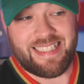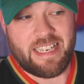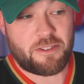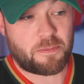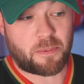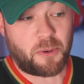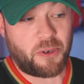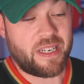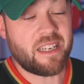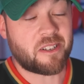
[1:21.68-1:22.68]
It's
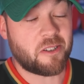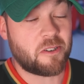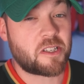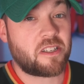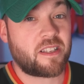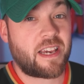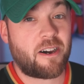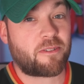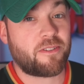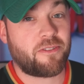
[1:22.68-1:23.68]
pretty close to the
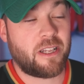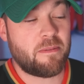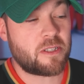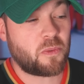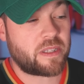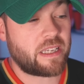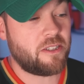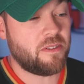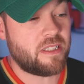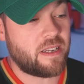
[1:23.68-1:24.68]
Calgary Flames and what they
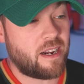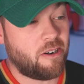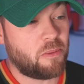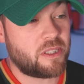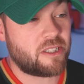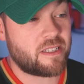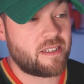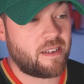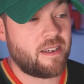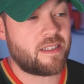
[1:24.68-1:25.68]
use now, which is
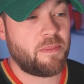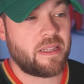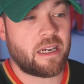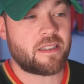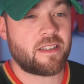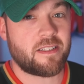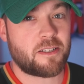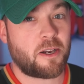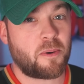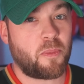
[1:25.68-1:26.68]
nice. I mean, that's the
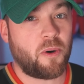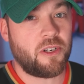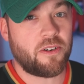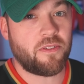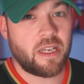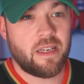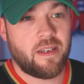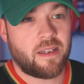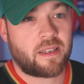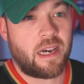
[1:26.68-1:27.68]
entire point of
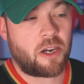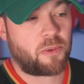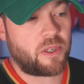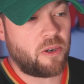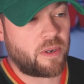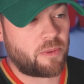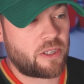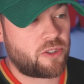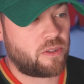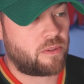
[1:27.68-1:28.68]
Calgary going
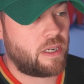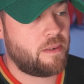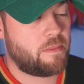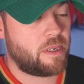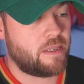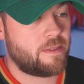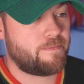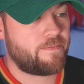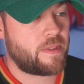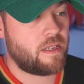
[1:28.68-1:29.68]
retro, right? But
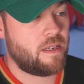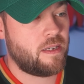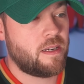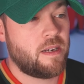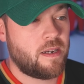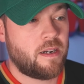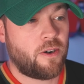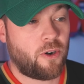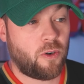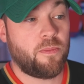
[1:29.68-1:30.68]
the
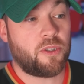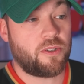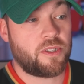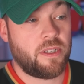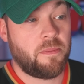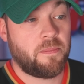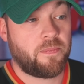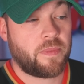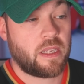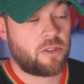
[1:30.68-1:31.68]
home jersey,
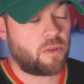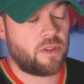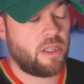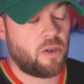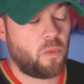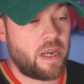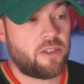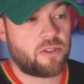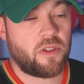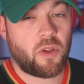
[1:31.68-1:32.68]
sorry, the away
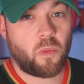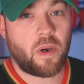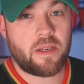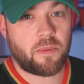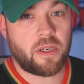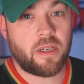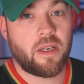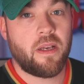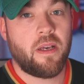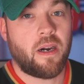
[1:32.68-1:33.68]
jersey, the white one,
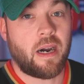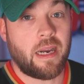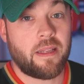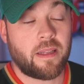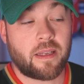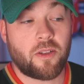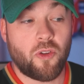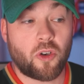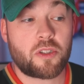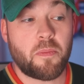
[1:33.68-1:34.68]
I think
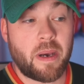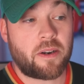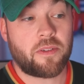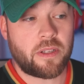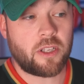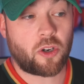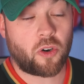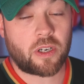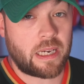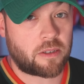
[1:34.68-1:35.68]
looks better than the
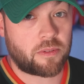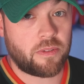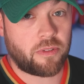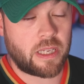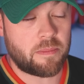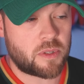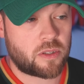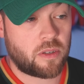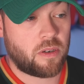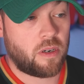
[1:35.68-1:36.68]
current Calgary
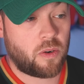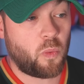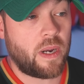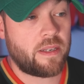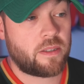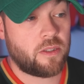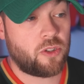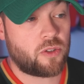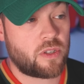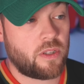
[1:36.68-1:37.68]
Flames white
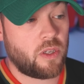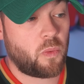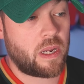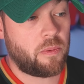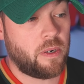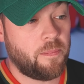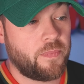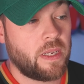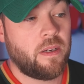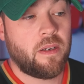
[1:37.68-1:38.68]
jersey, the away one.
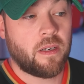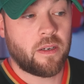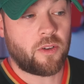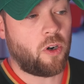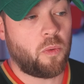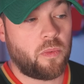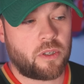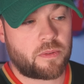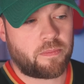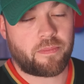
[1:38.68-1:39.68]
The home
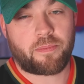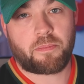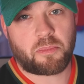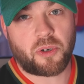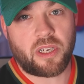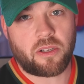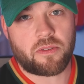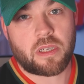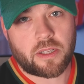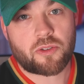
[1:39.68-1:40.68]
looks pretty
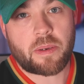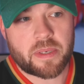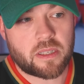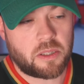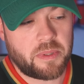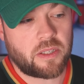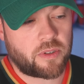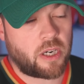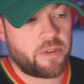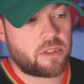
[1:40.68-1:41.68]
close. The striping is a little bit
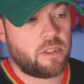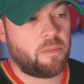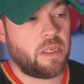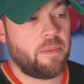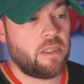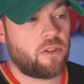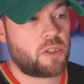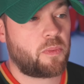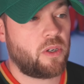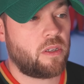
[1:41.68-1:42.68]
different, obviously, but I mean, it
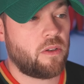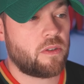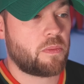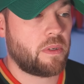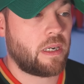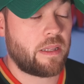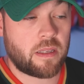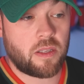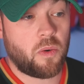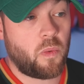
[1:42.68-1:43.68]
looks pretty close. But I
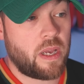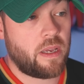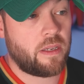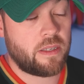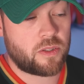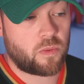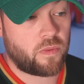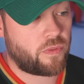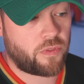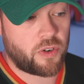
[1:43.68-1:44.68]
think the away is
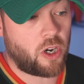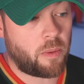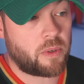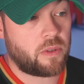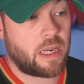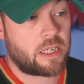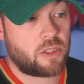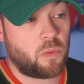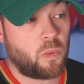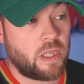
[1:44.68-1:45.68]
phenomenal. I
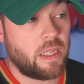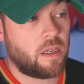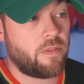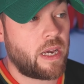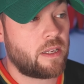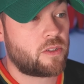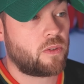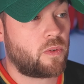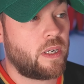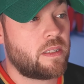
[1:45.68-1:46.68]
actually really love that. So
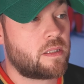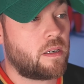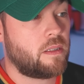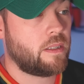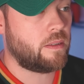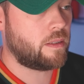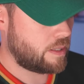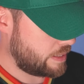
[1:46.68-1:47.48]
great start here.